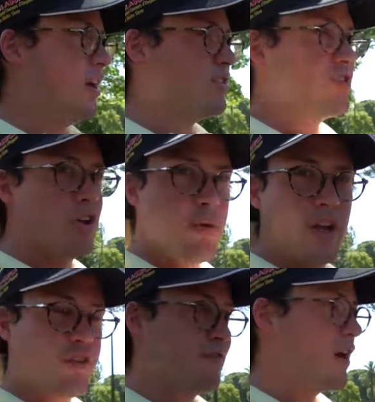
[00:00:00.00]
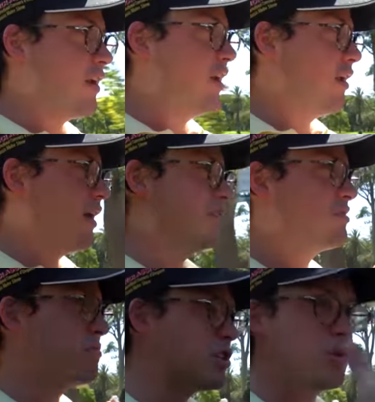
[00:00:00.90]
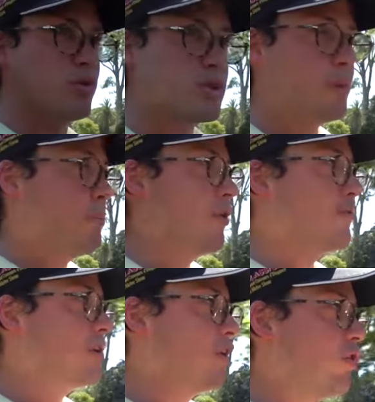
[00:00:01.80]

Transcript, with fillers: it's so much fun. And look, to be perfectly